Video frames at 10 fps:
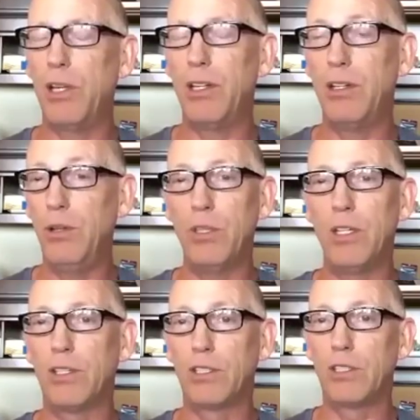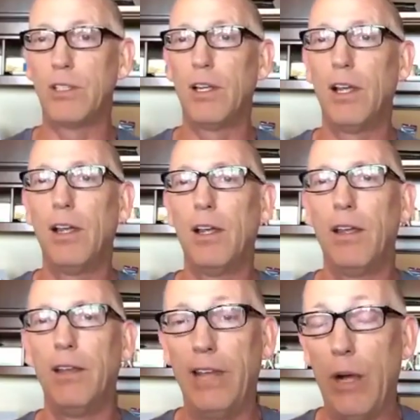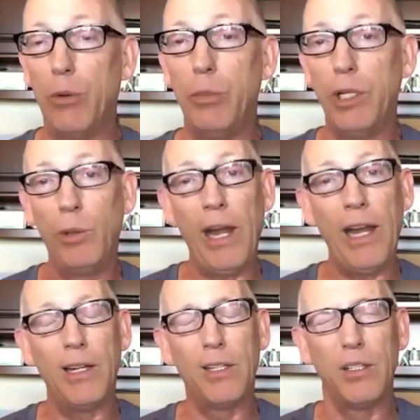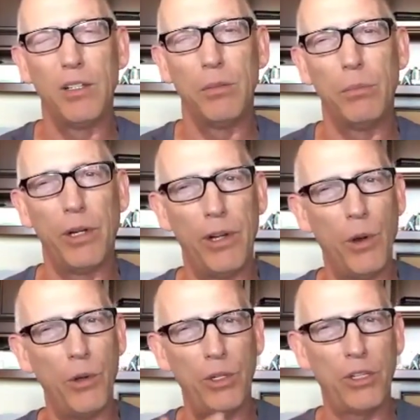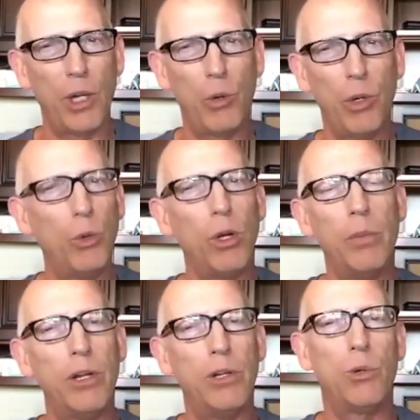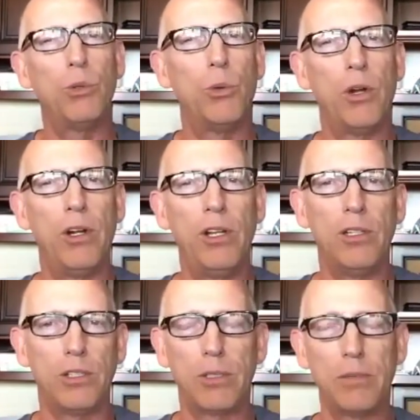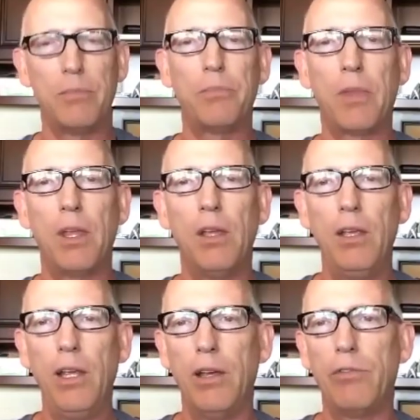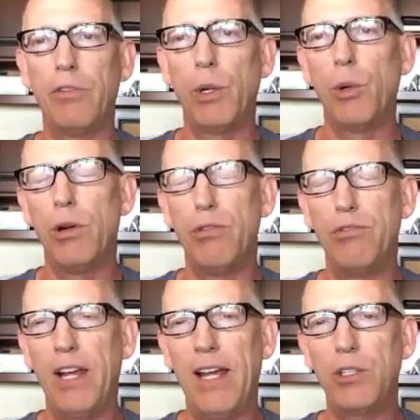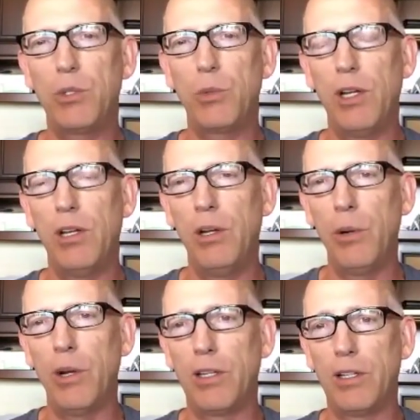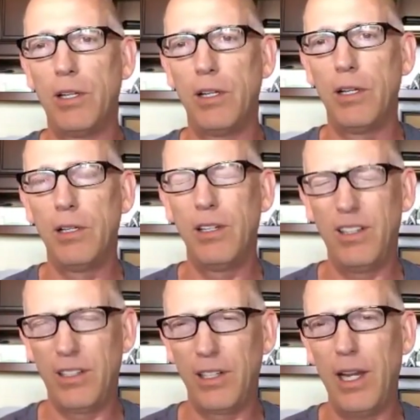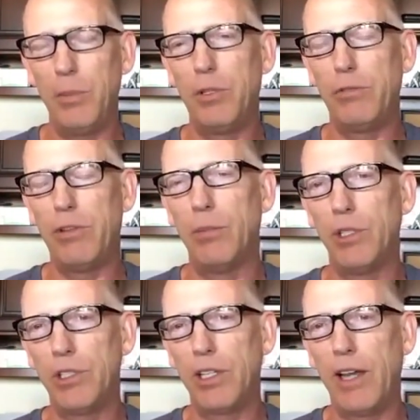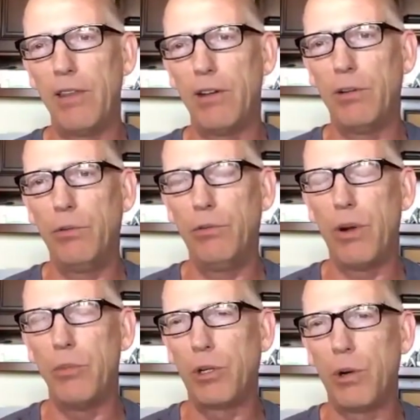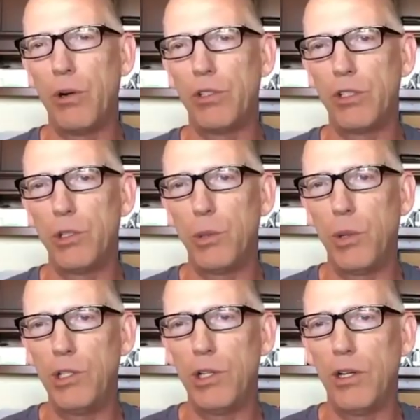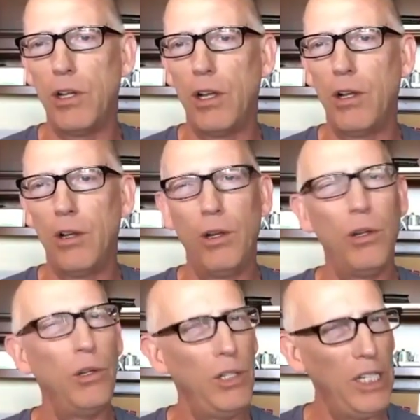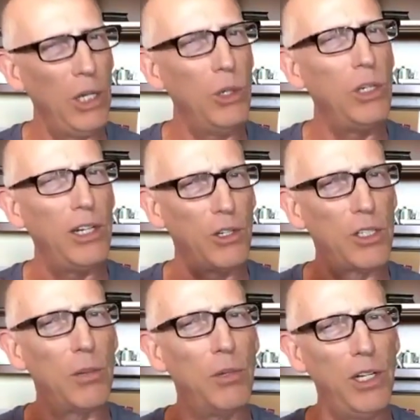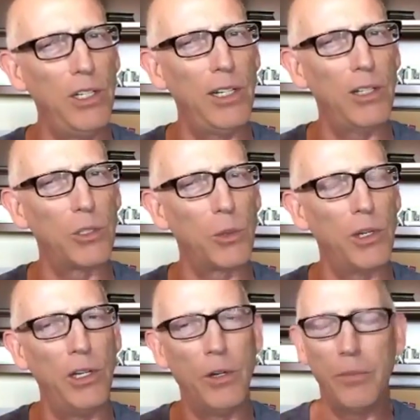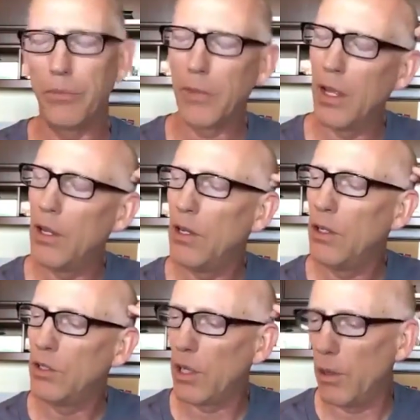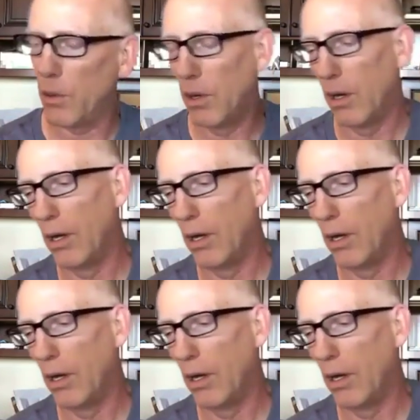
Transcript: way to do this, that would be great, but don't you think we would have been told what it is? If there were a fast way to do it, to keep the families together from the current situation, you'd hear some details, wouldn't you? So